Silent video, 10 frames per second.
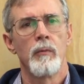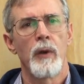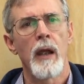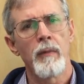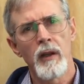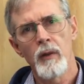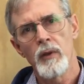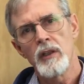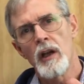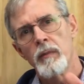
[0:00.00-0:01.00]
Primarily,
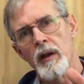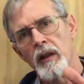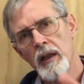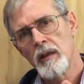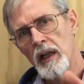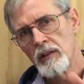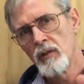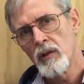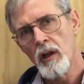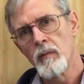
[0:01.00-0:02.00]
when you talk about electrolytes,
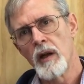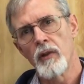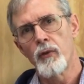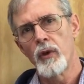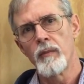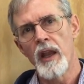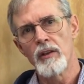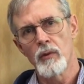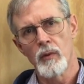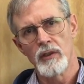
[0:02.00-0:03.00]
you're talking about three
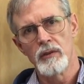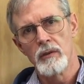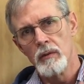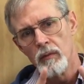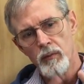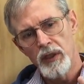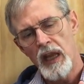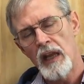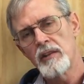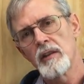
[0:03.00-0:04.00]
major ones
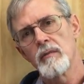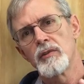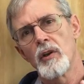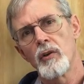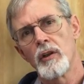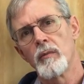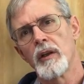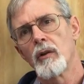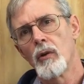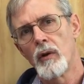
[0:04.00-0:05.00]
potassium,
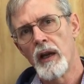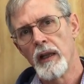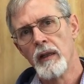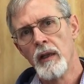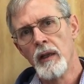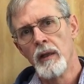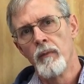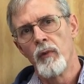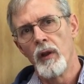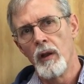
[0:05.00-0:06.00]
sodium, and chloride.
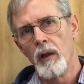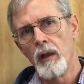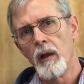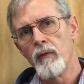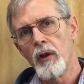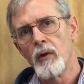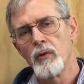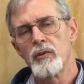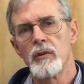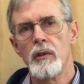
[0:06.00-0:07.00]
And of
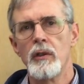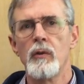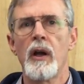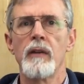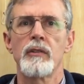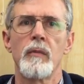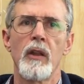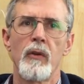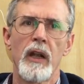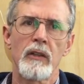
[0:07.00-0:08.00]
those, you'll have some
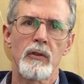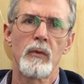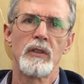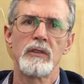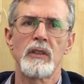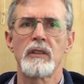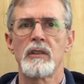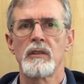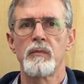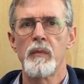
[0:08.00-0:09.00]
other extra ones
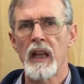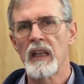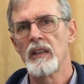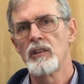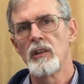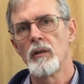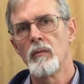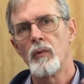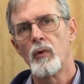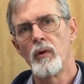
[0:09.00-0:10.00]
such as
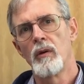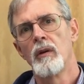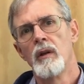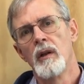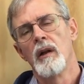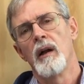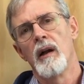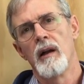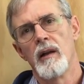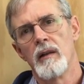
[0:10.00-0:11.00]
magnesium or
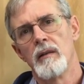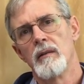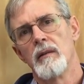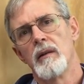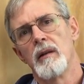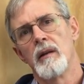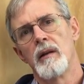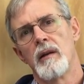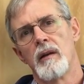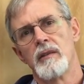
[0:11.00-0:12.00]
uh,
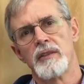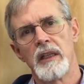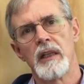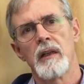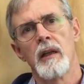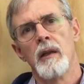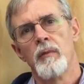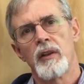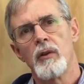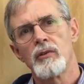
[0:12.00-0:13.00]
uh, zinc,
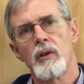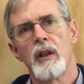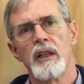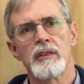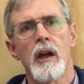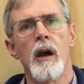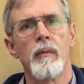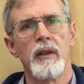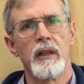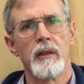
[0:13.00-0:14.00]
but those are less
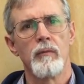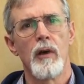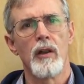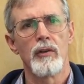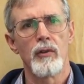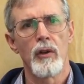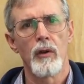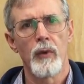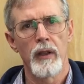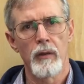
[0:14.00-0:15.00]
commonly monitored
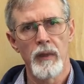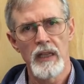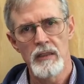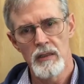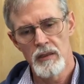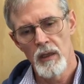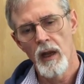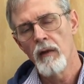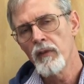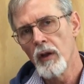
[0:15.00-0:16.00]
on a regular basis.
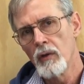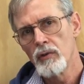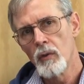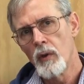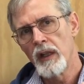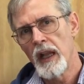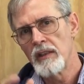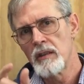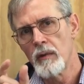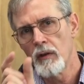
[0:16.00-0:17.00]
Of those, the one that
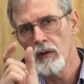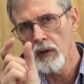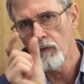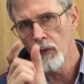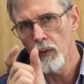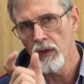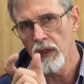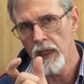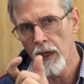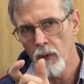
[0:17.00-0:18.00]
has the, if you will,
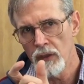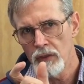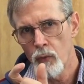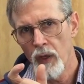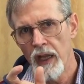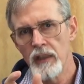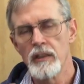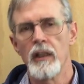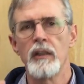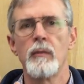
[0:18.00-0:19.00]
the narrowest
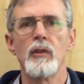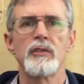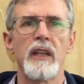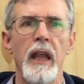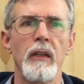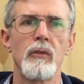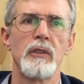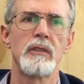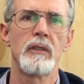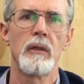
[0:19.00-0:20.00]
range and the most
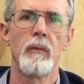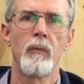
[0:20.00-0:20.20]
dangerous